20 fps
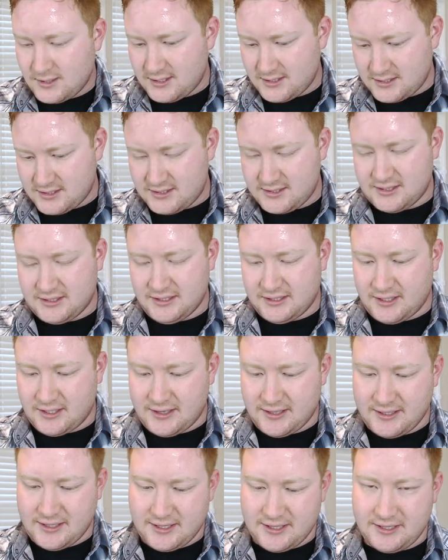Let's see,
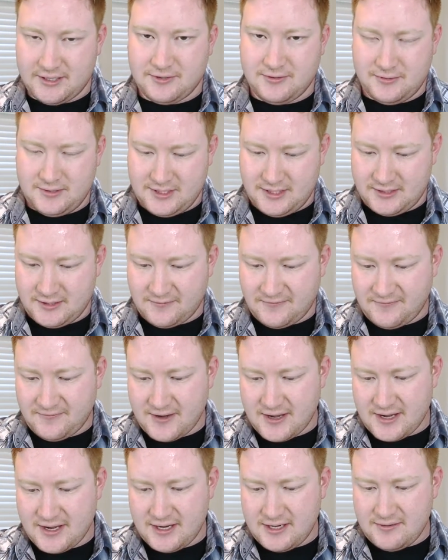all I gotta do is hit the
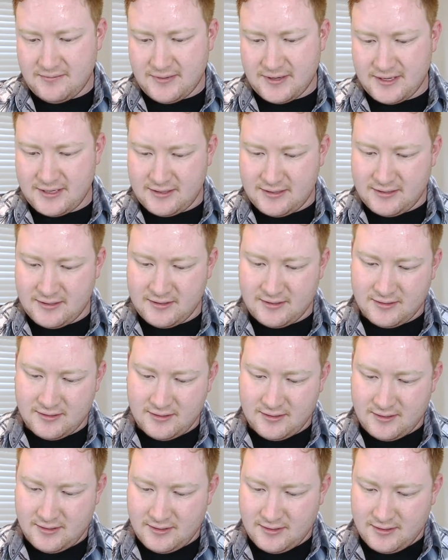find button,
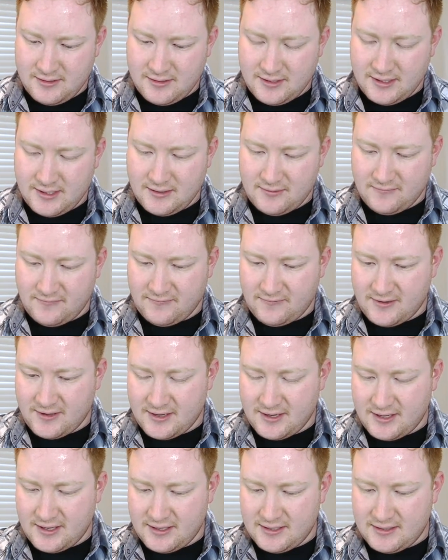hit
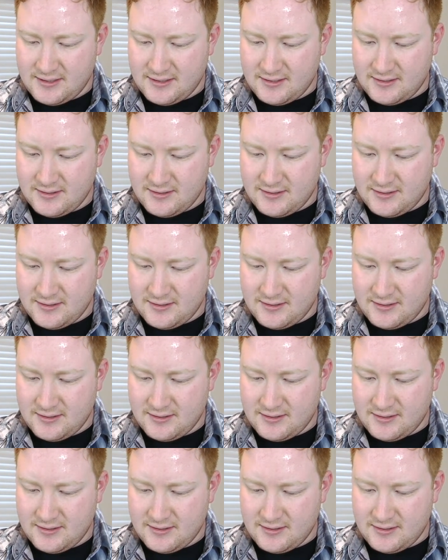find,